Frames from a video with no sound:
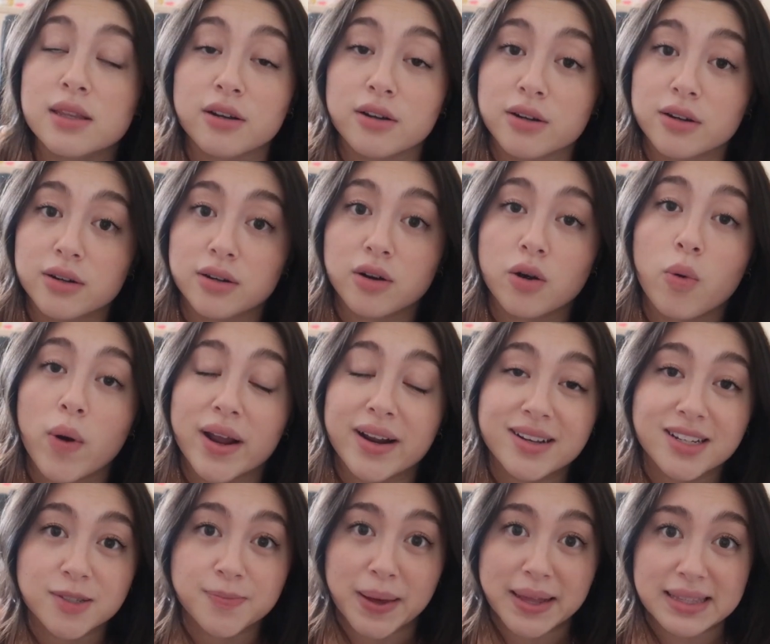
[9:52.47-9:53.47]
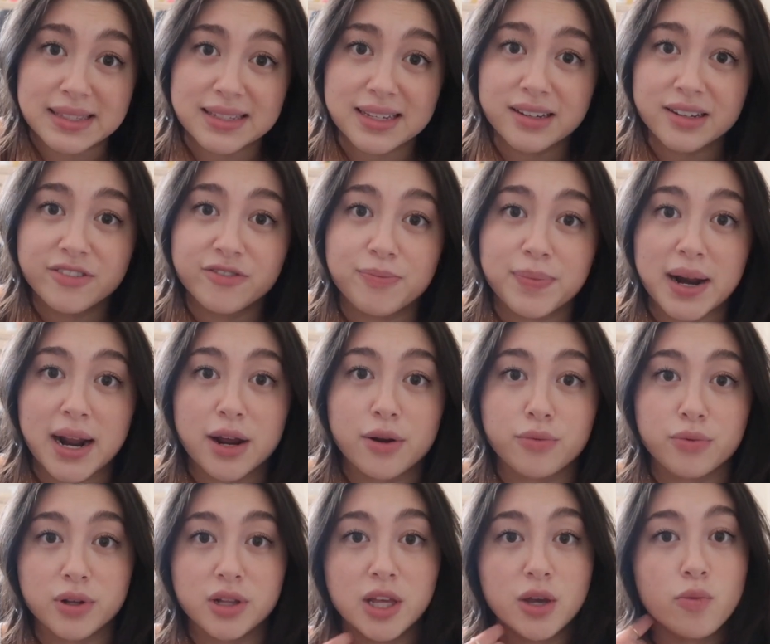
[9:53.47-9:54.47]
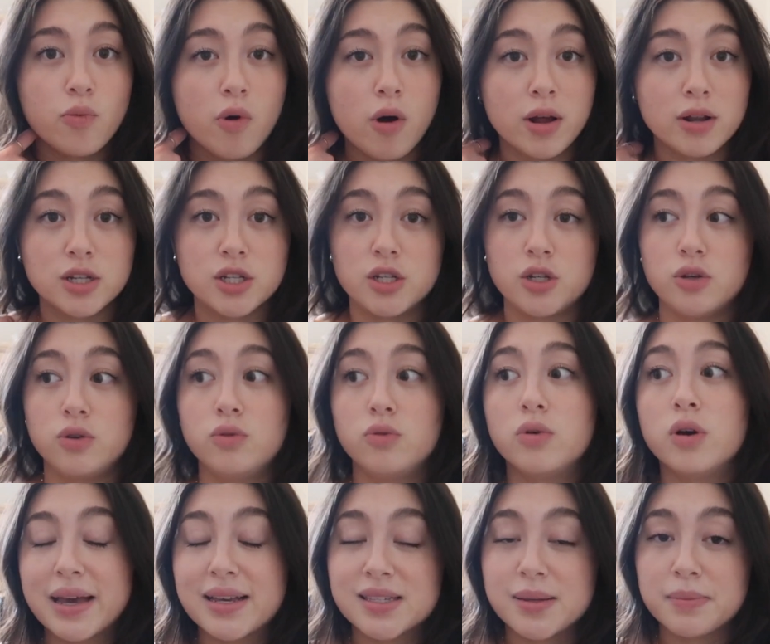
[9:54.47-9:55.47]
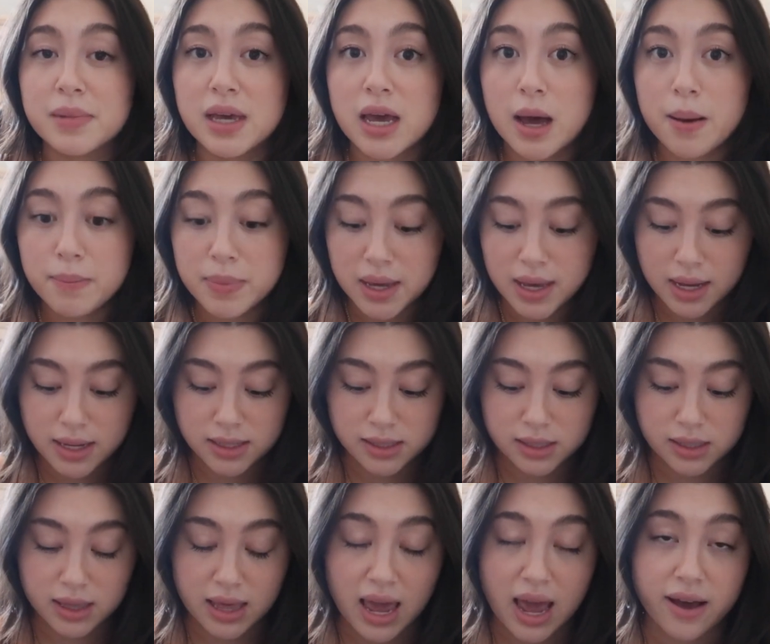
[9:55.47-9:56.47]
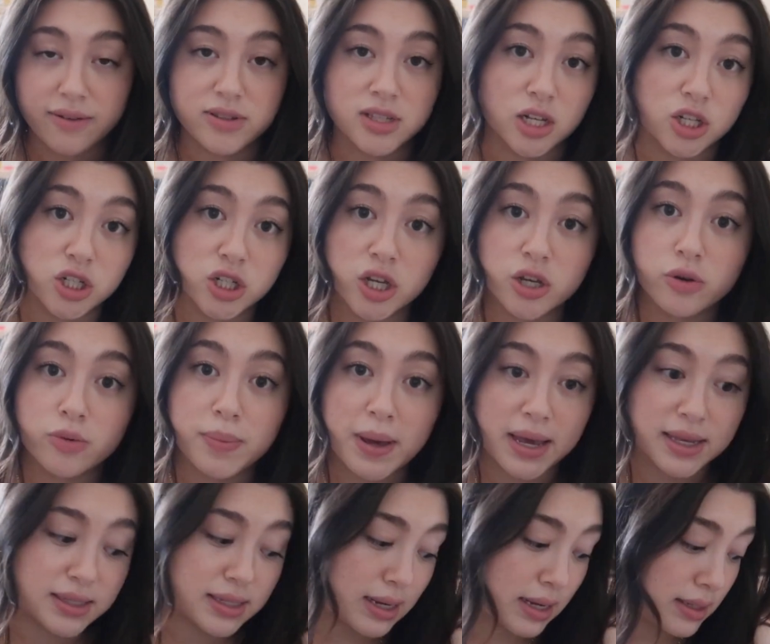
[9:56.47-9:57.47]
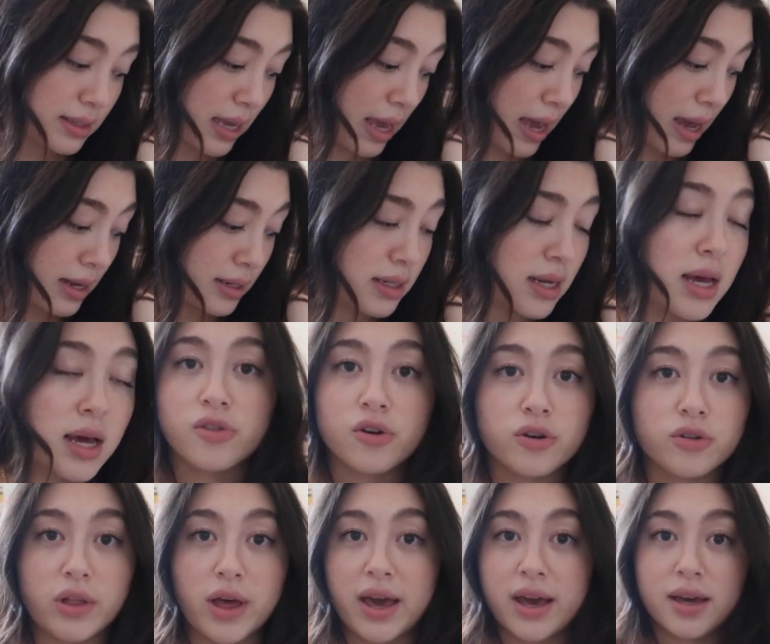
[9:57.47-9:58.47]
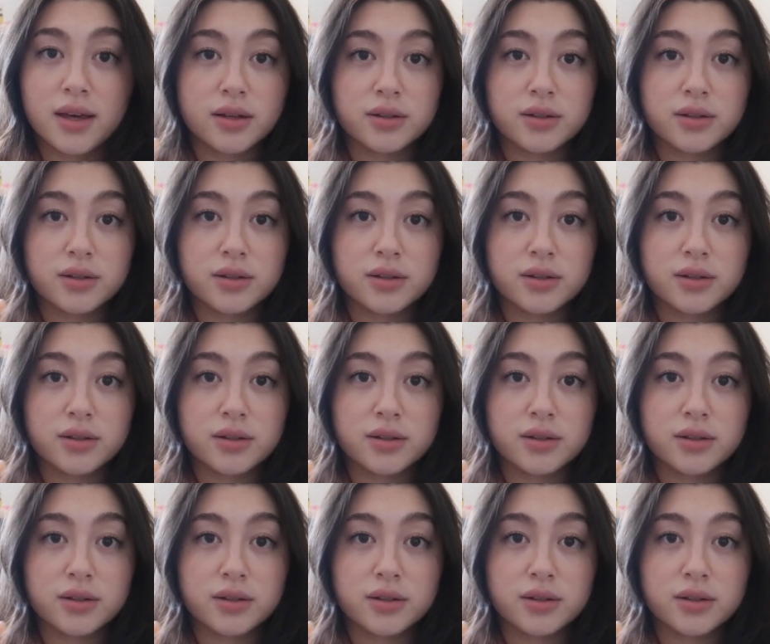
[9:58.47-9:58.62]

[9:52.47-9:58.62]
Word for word: They're quite expensive, but I really want to pick something up because they have such cute basics, and they're like